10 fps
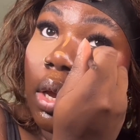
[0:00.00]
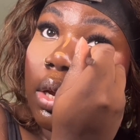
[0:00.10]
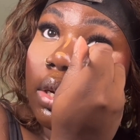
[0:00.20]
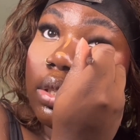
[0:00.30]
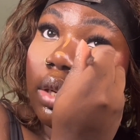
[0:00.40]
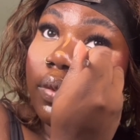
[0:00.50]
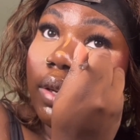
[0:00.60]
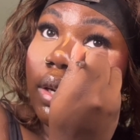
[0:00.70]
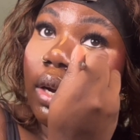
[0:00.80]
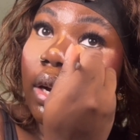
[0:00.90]
because I feel
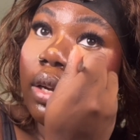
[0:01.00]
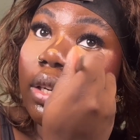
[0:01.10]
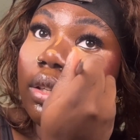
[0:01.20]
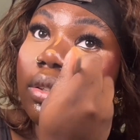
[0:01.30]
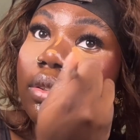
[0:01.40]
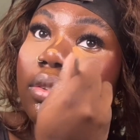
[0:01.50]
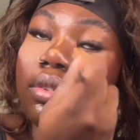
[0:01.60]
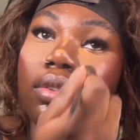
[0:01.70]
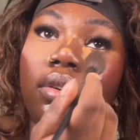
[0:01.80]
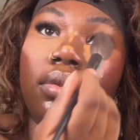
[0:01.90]
like I
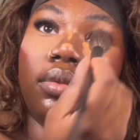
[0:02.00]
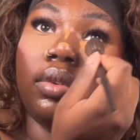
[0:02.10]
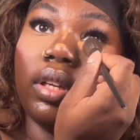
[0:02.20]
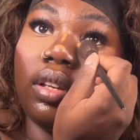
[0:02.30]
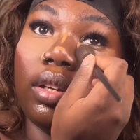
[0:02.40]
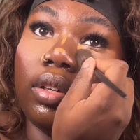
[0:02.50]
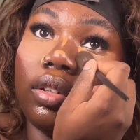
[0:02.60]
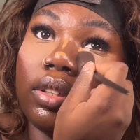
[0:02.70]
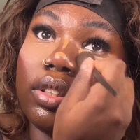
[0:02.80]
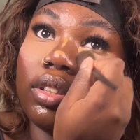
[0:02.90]
don't like letting your
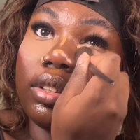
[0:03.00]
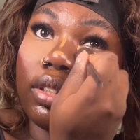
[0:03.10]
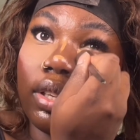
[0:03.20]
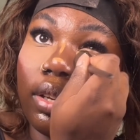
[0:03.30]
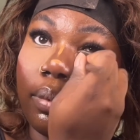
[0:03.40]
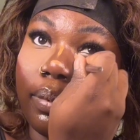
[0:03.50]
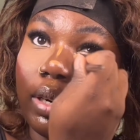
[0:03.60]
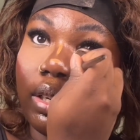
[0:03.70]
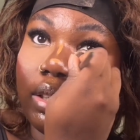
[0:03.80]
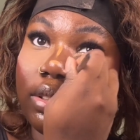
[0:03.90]
concealer sit, but I
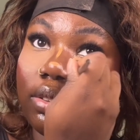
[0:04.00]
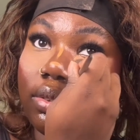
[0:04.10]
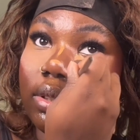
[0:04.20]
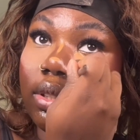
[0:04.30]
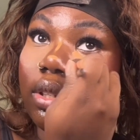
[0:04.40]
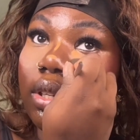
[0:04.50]
like to do it